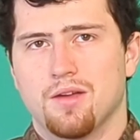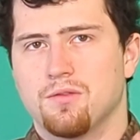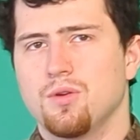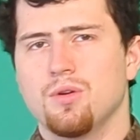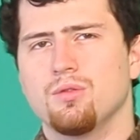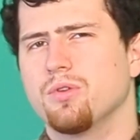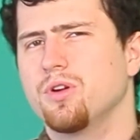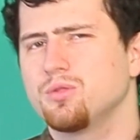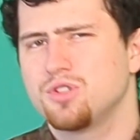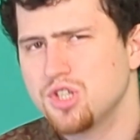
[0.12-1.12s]
If you're a
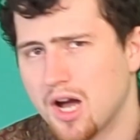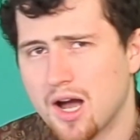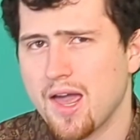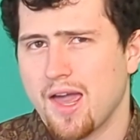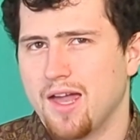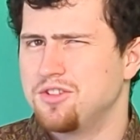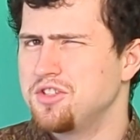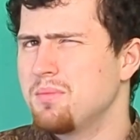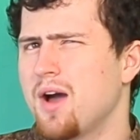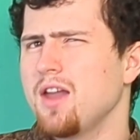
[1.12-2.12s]
real jarhead,
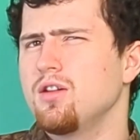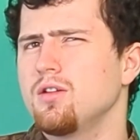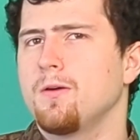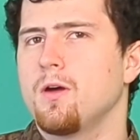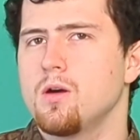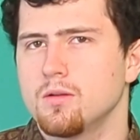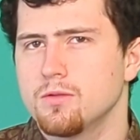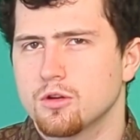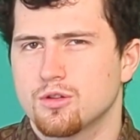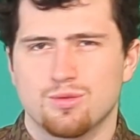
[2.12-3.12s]
you might not have heard
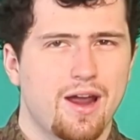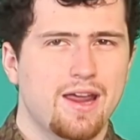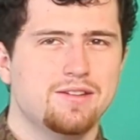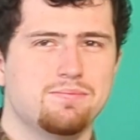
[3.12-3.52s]
of the Great